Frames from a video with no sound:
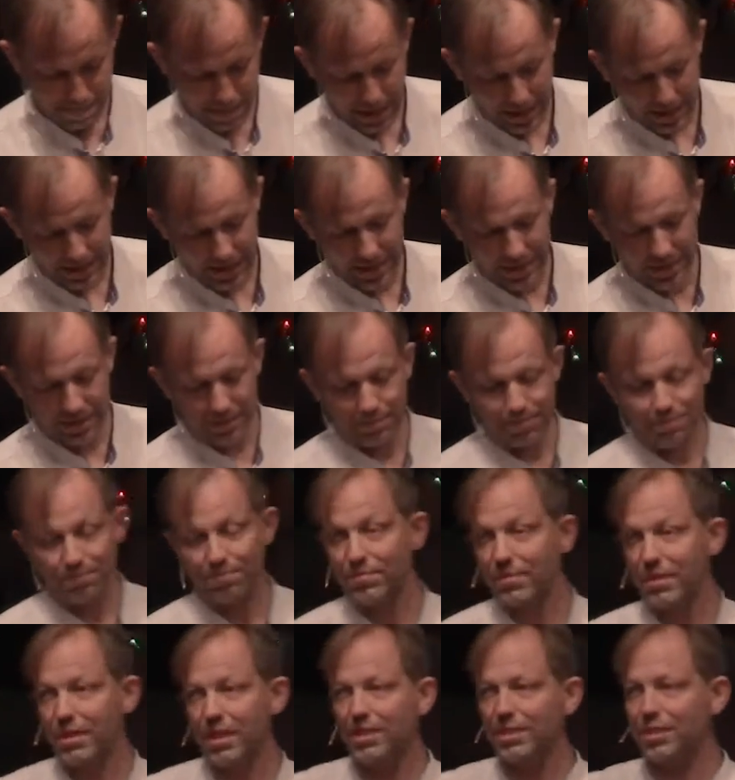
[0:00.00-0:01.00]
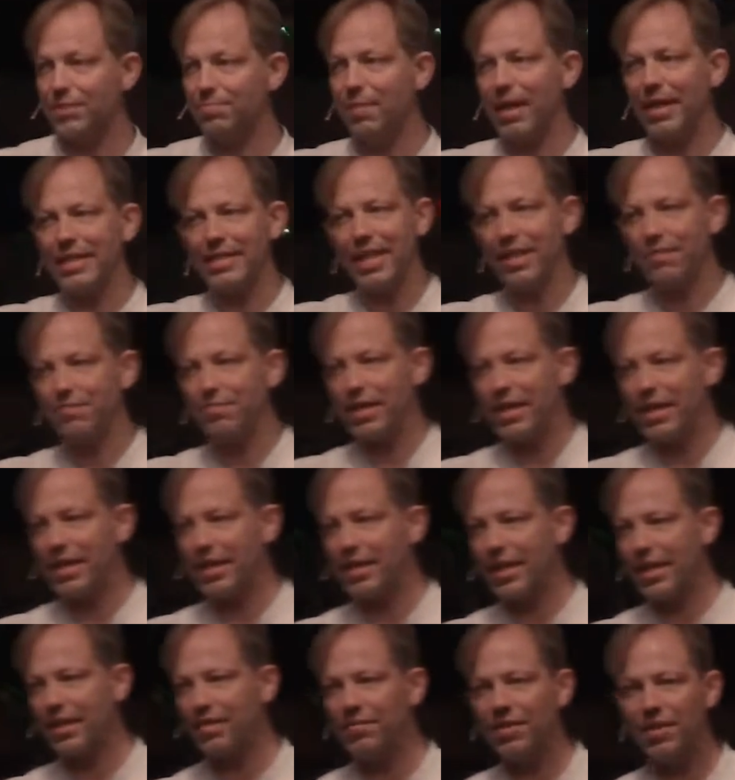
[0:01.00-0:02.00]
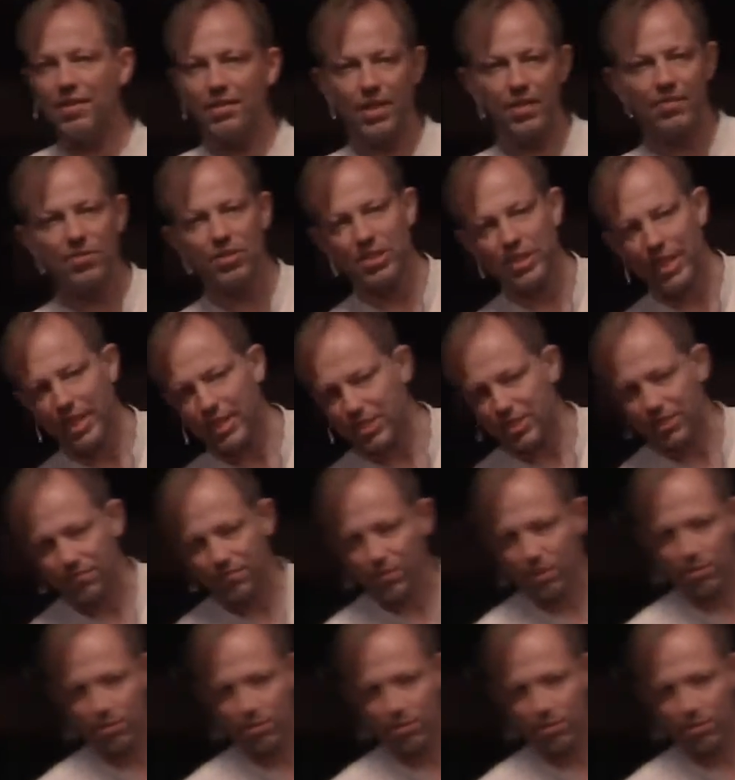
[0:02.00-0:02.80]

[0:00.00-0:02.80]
Again, this might have been an invitation